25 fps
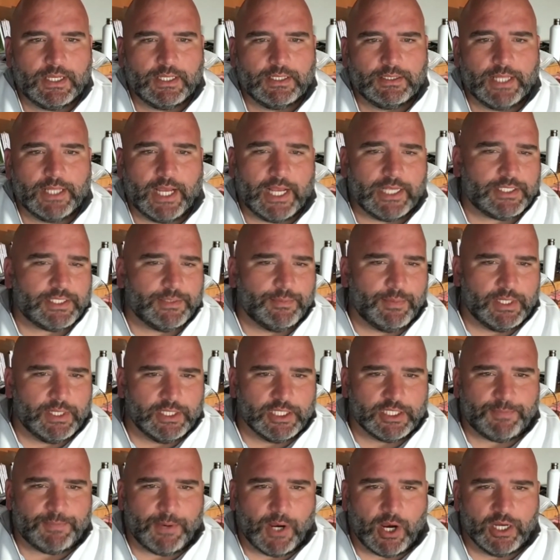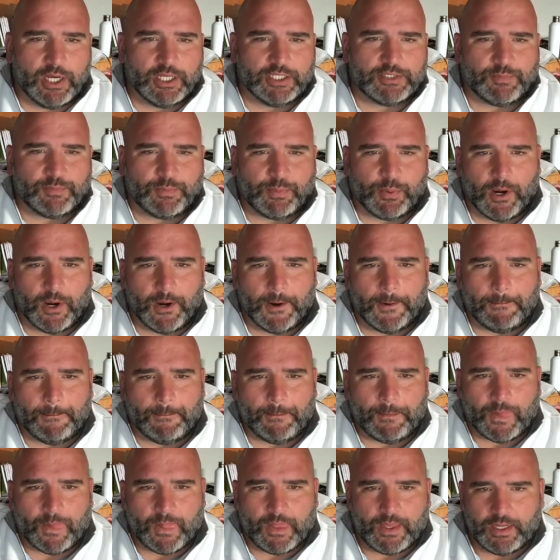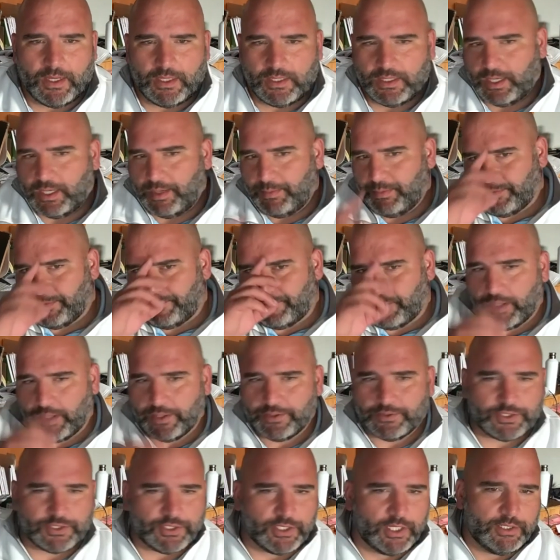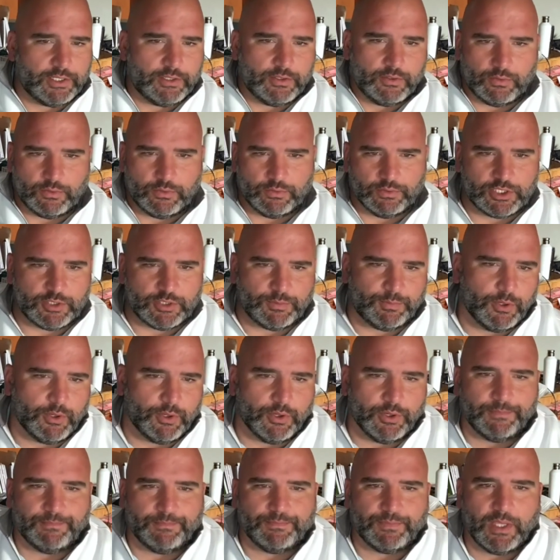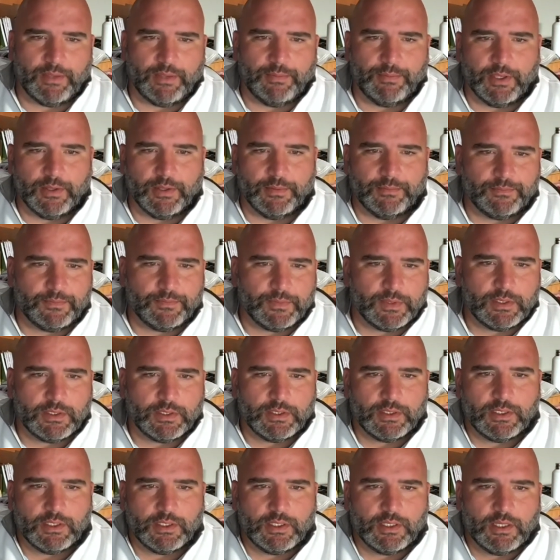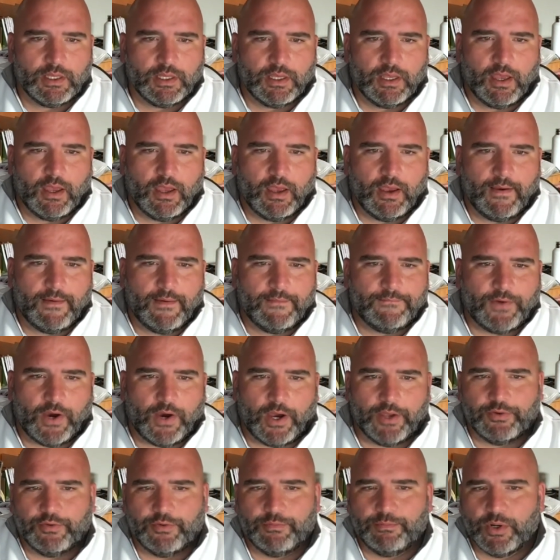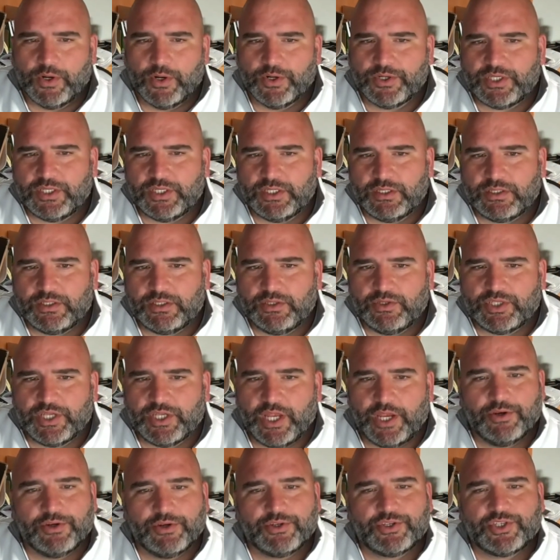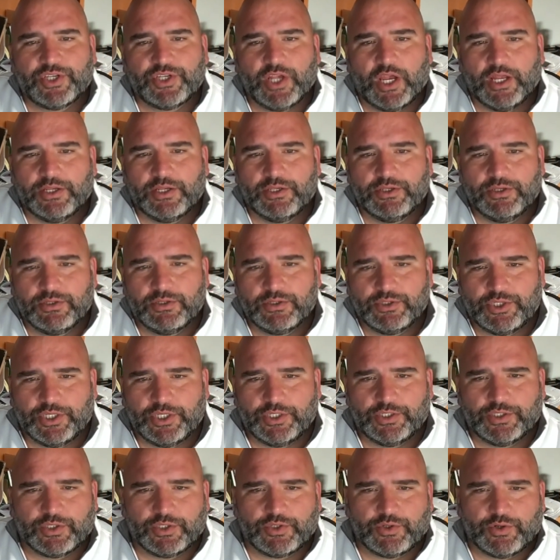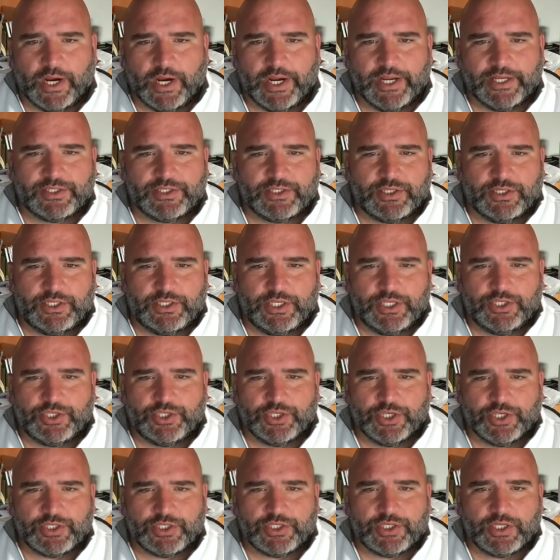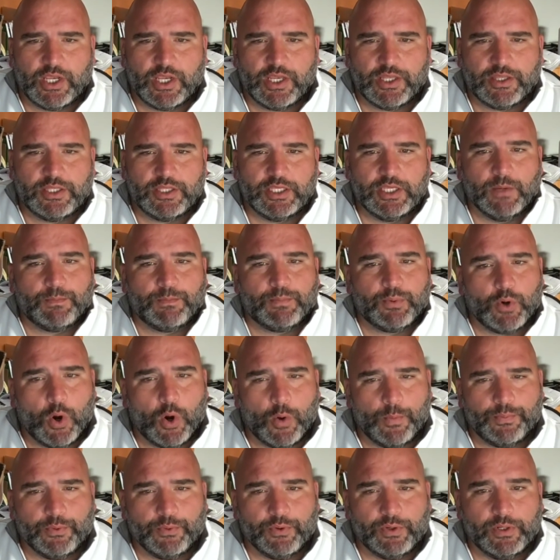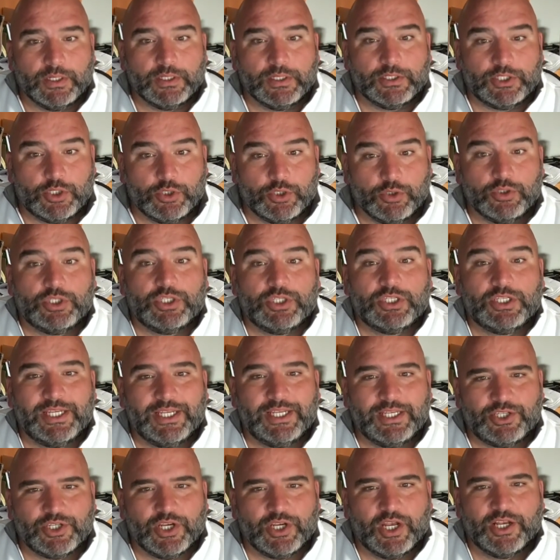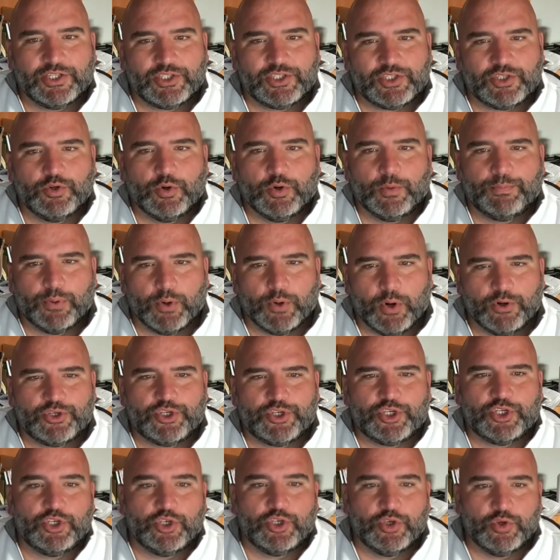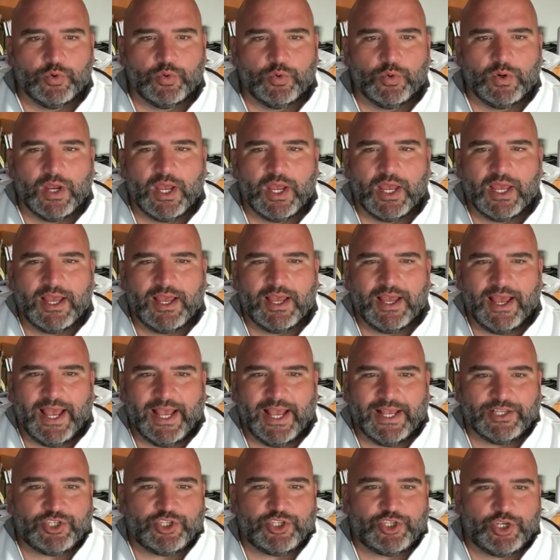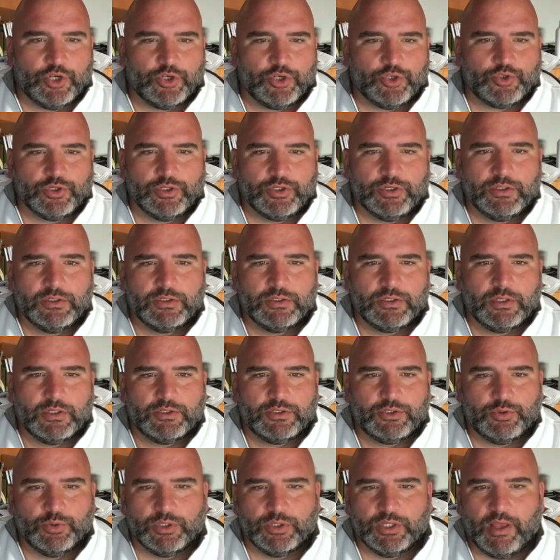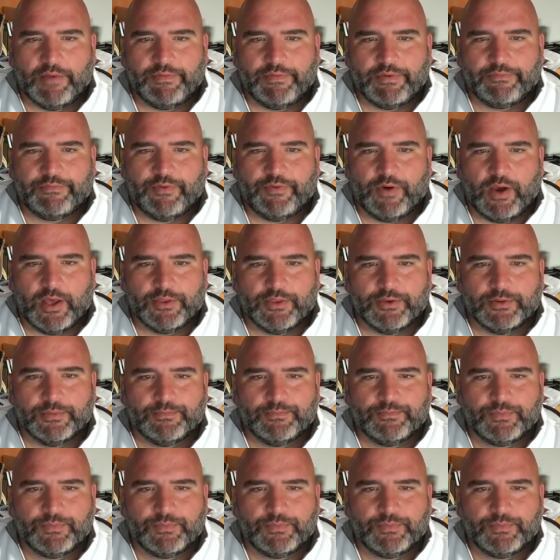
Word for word: Lastly, men, let's bow our heads for prayer. In the name of the Father, Son, and the Holy Spirit, amen. Father of mercies, you sent your Son, Jesus Christ, to teach us the appropriate to teach us to approach you as children to a loving father.